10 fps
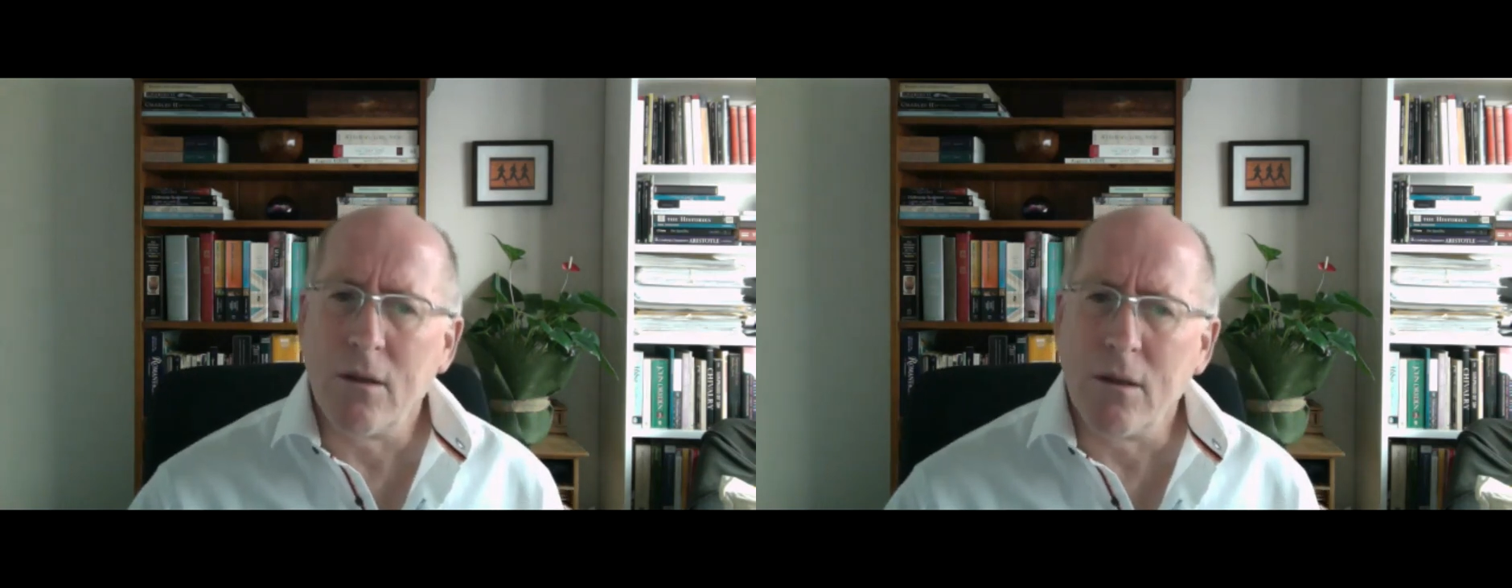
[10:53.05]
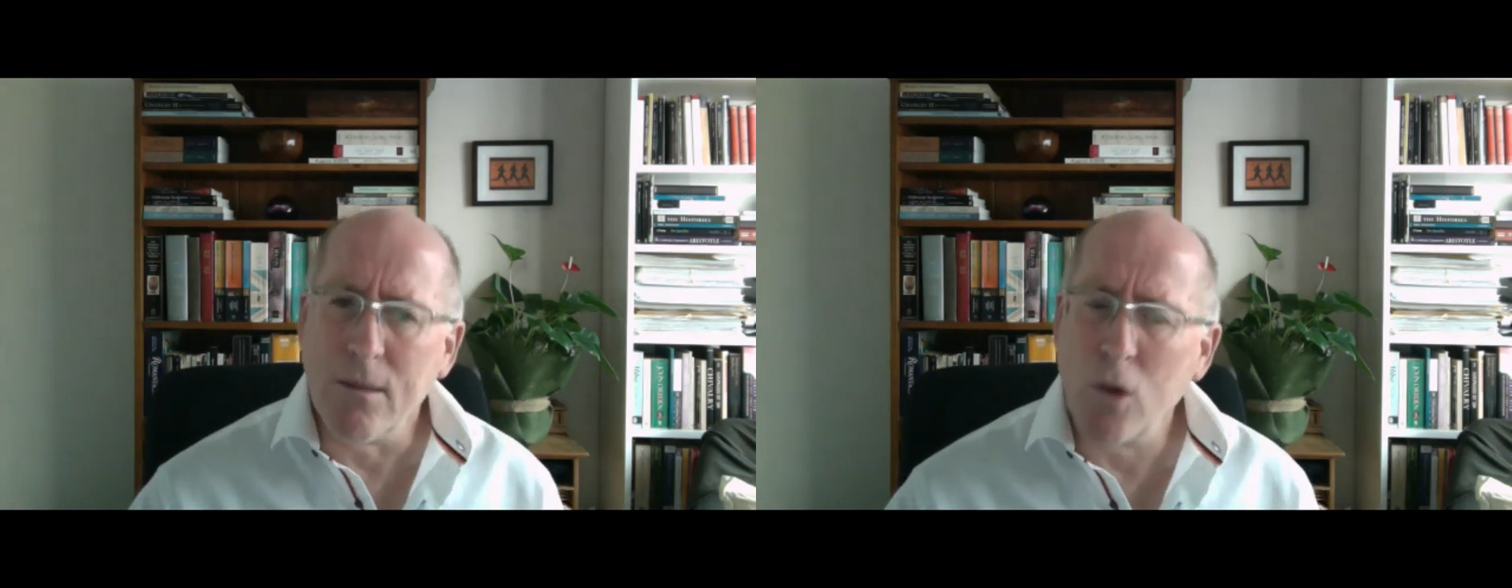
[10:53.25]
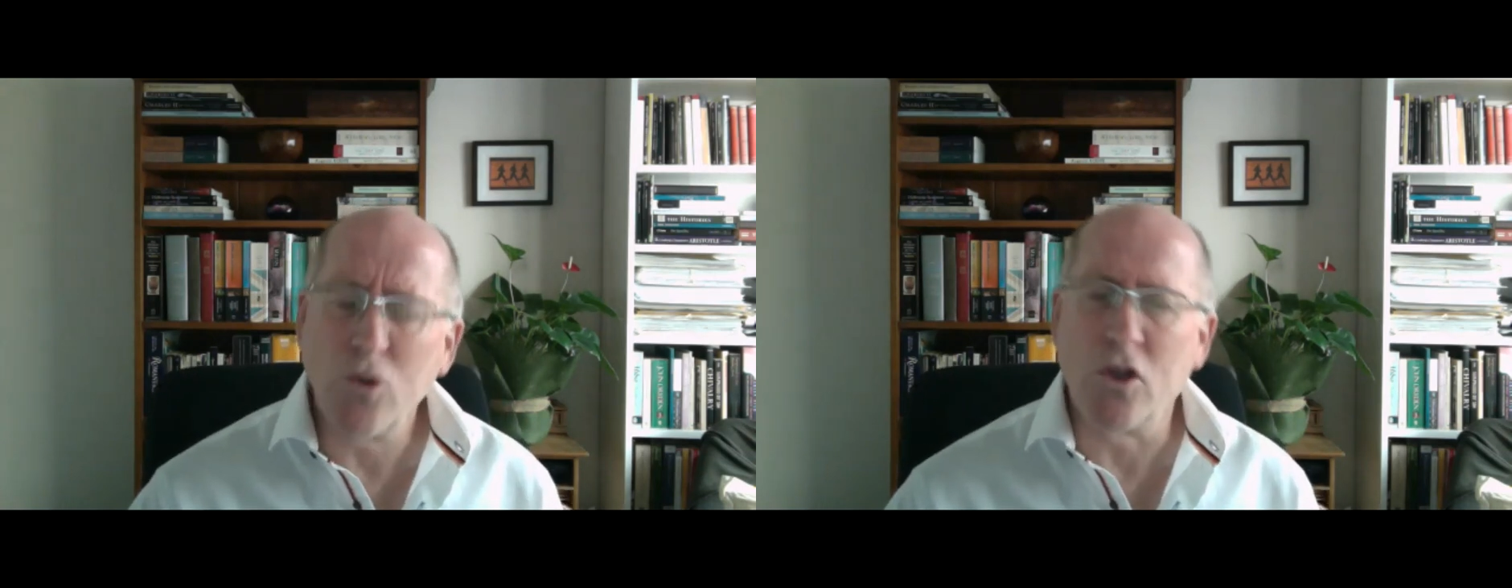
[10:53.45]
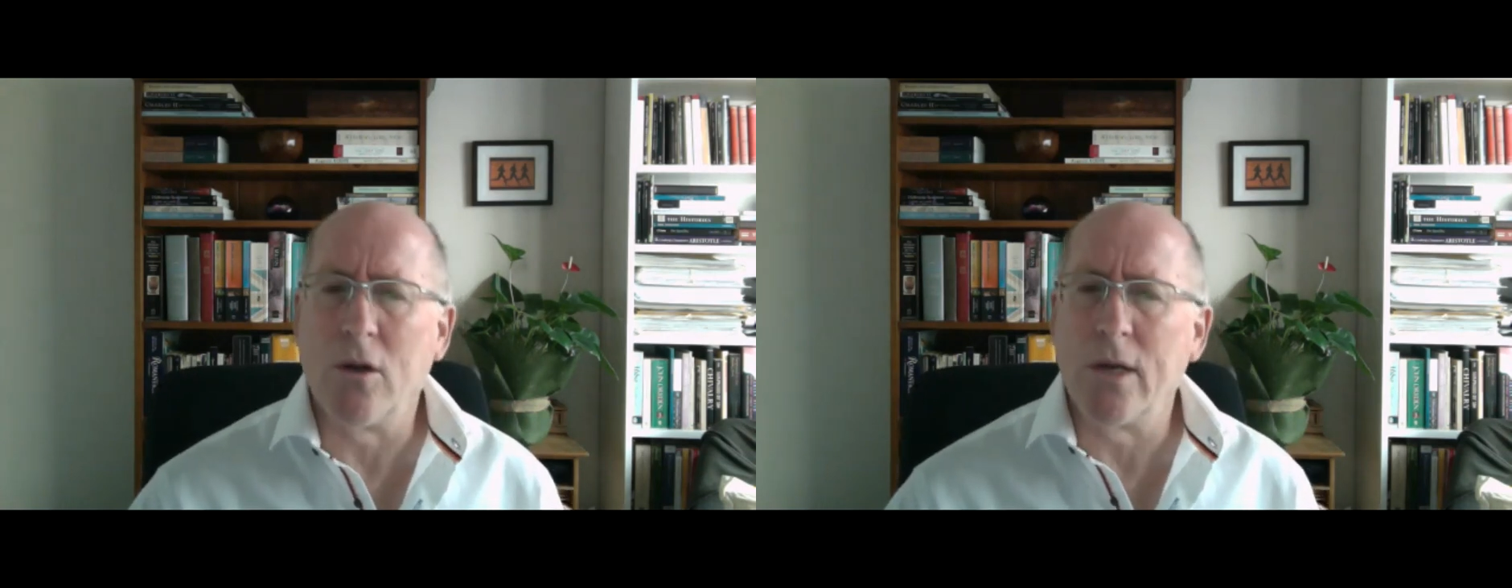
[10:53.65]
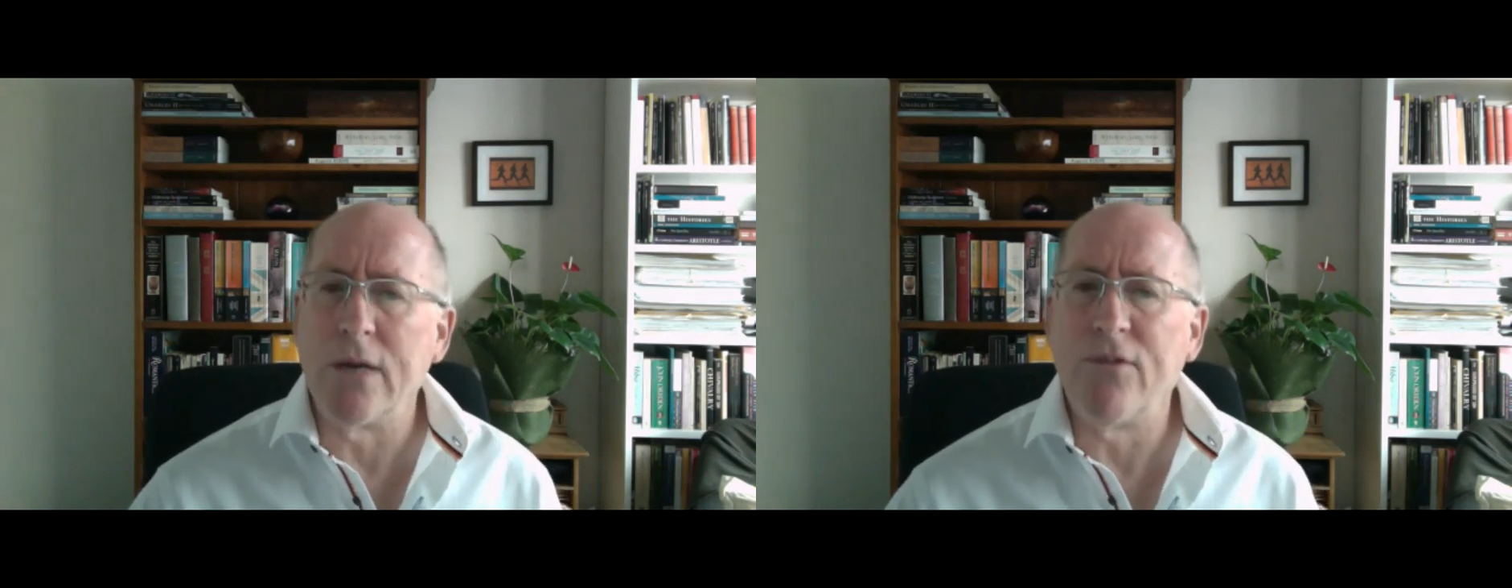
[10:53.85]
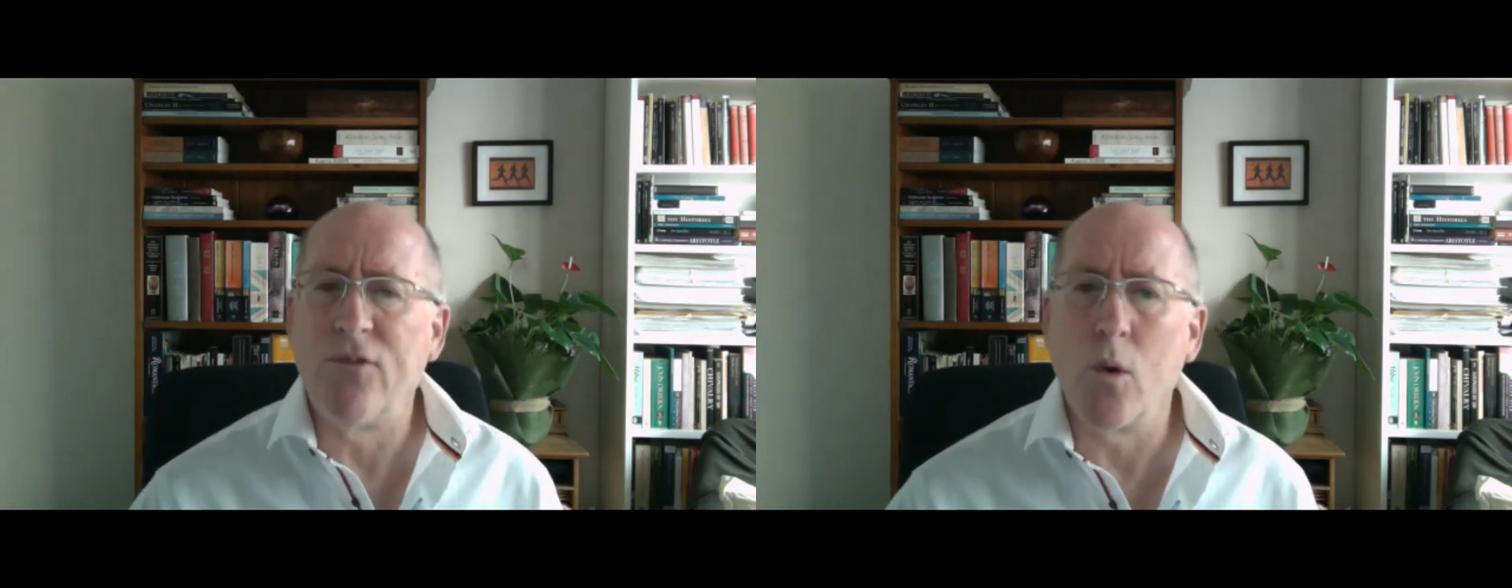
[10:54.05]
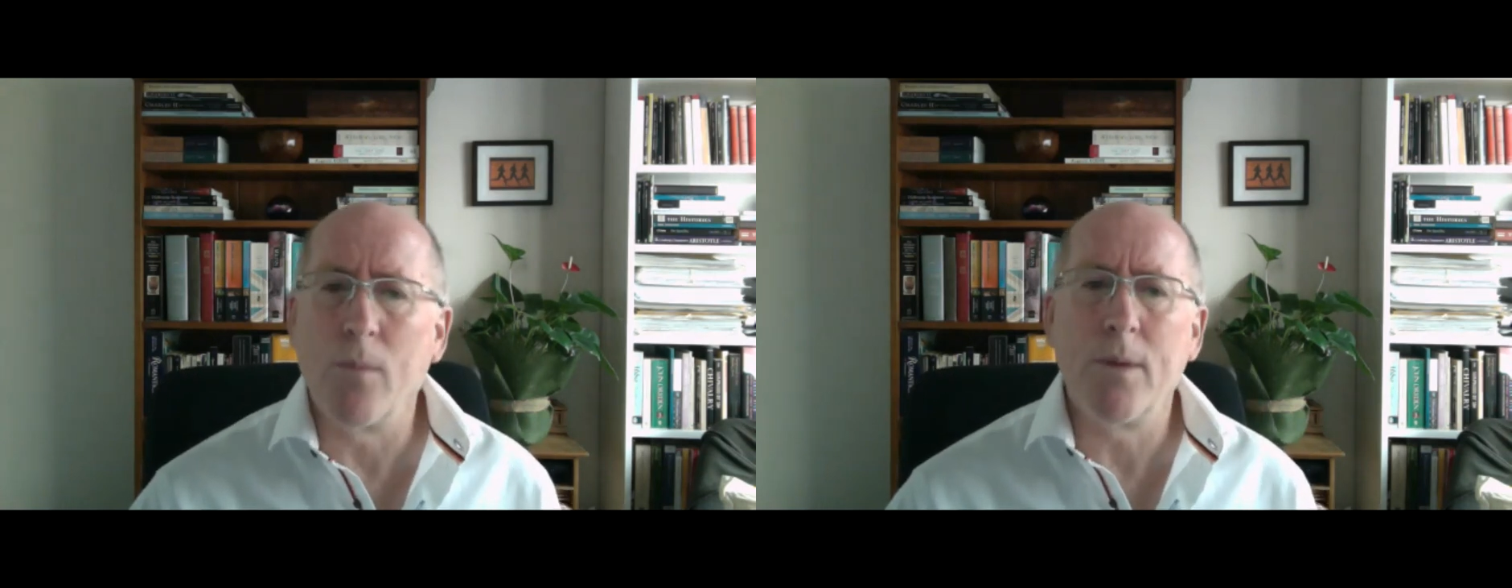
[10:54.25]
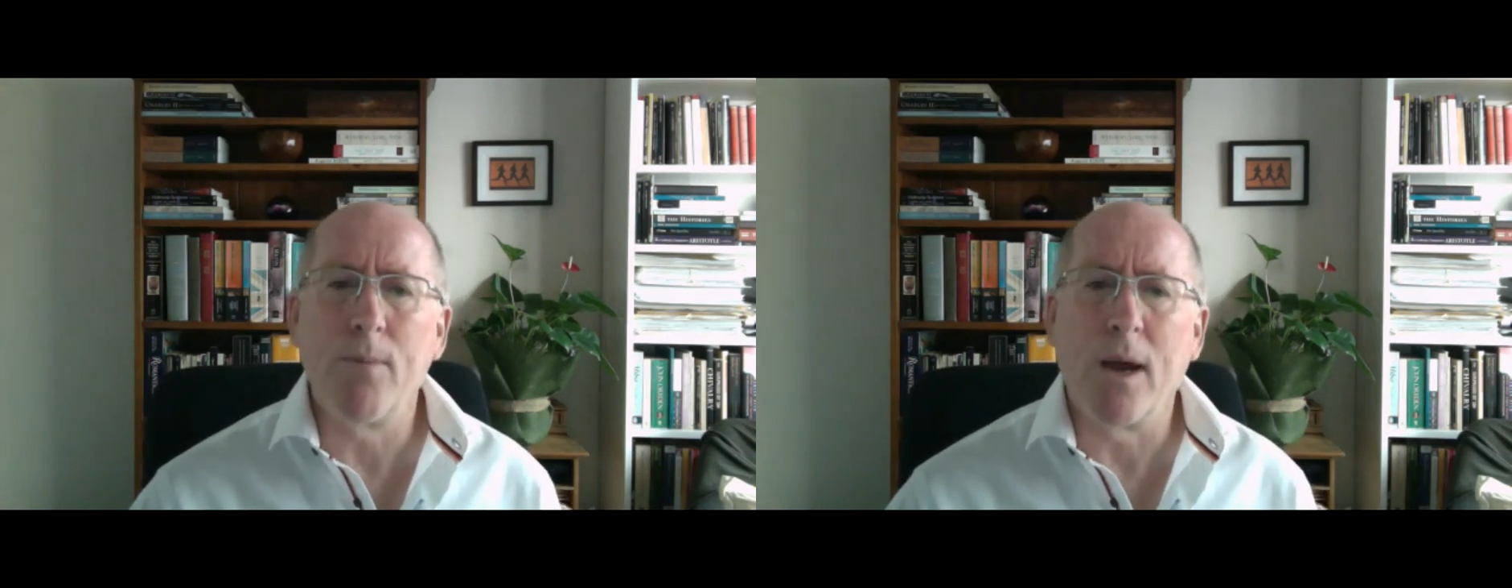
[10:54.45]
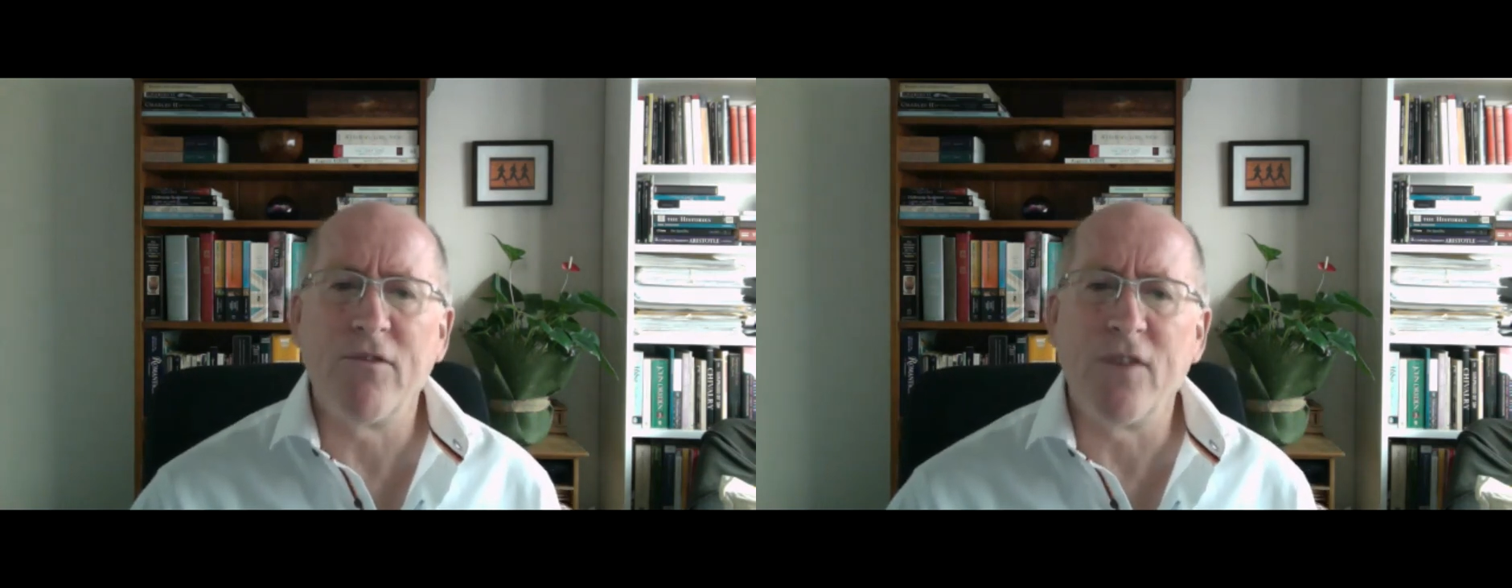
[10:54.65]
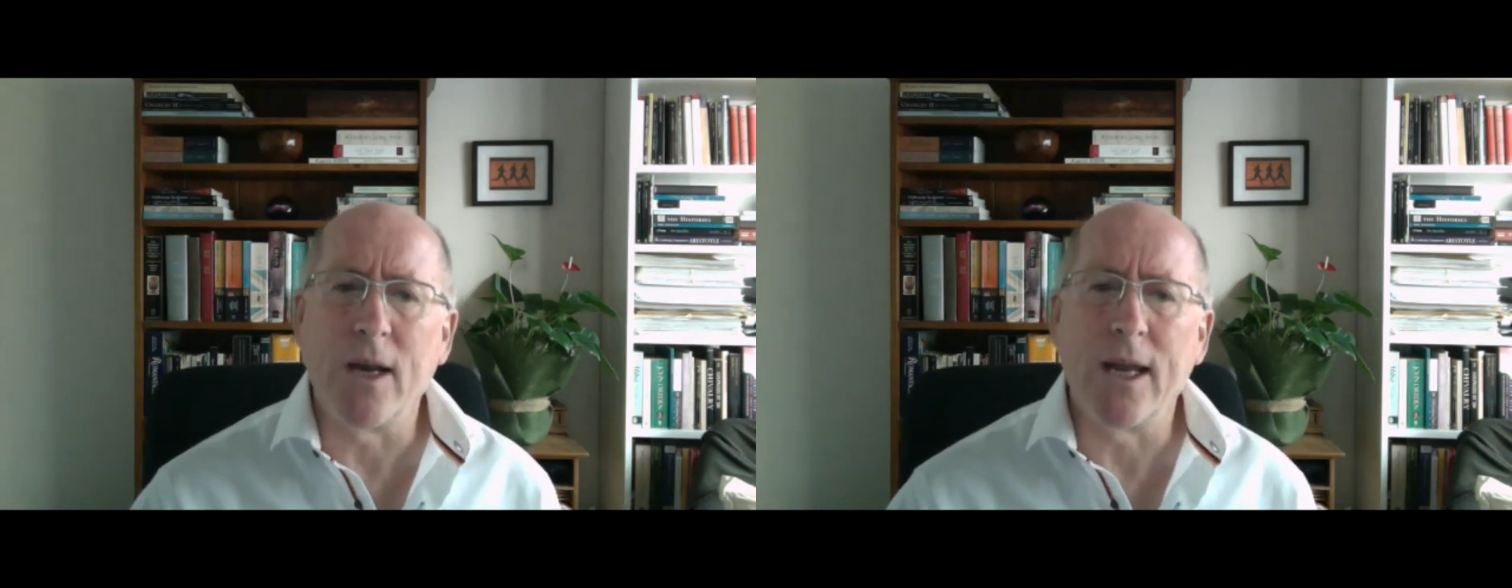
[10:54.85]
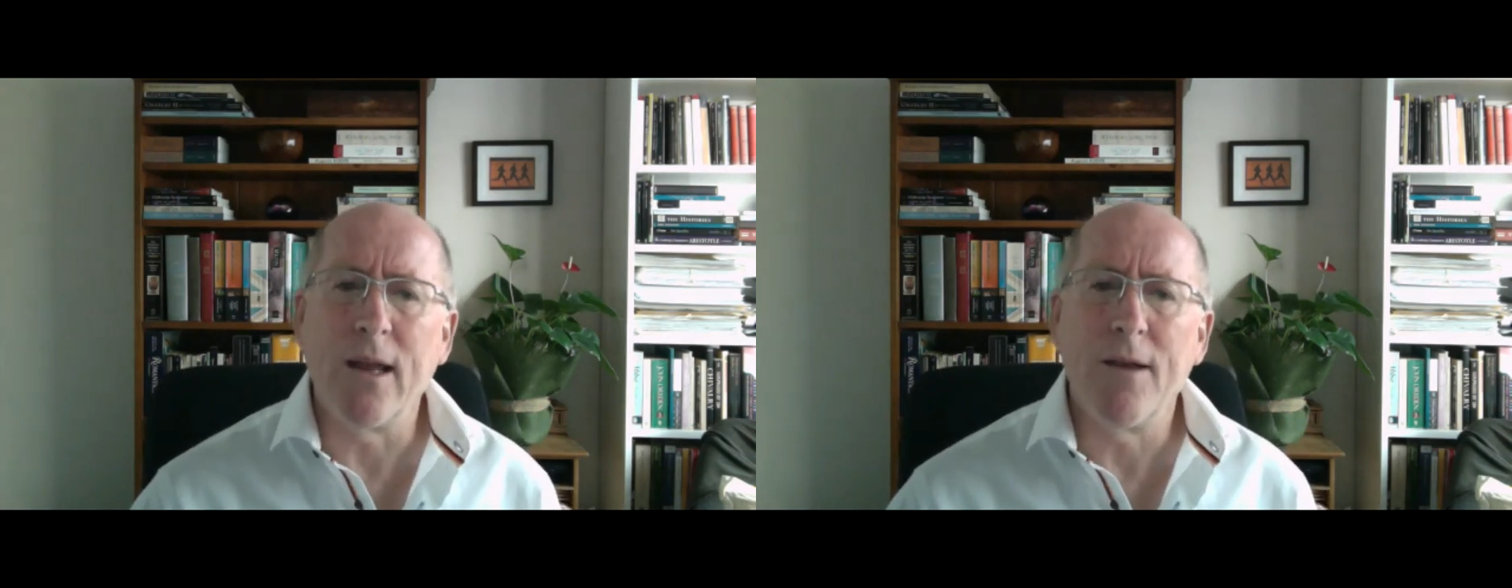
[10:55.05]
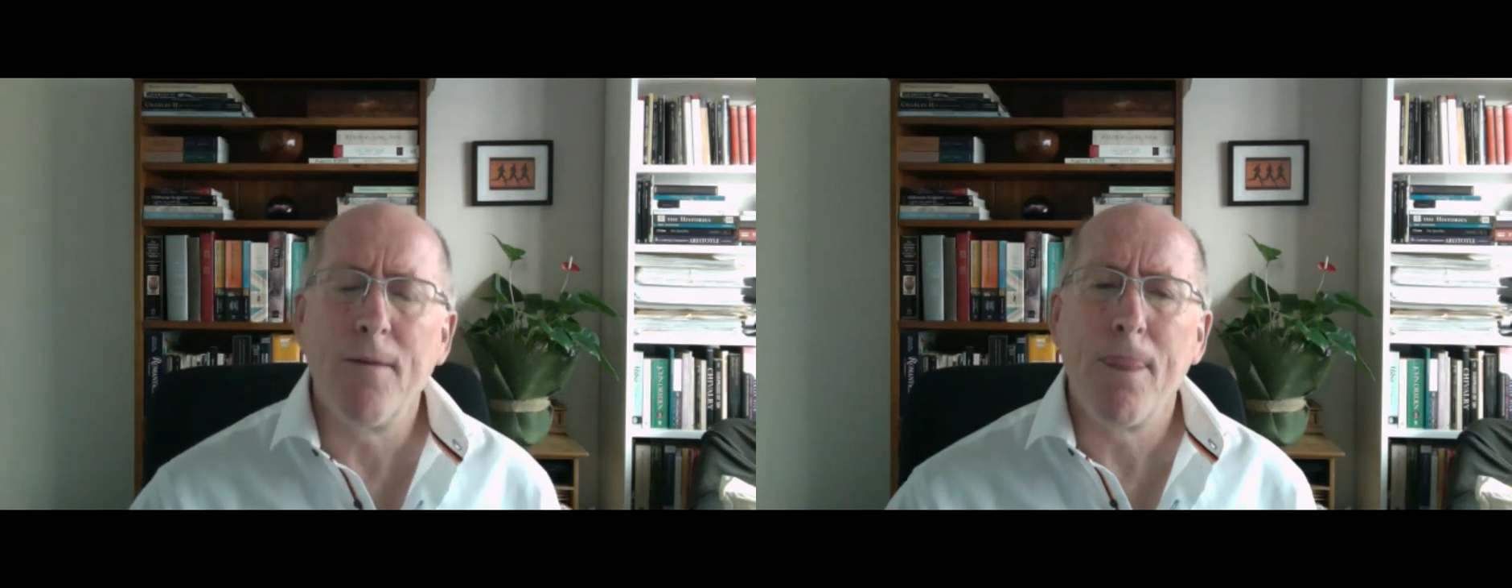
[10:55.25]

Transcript: emotional, informed by feeling,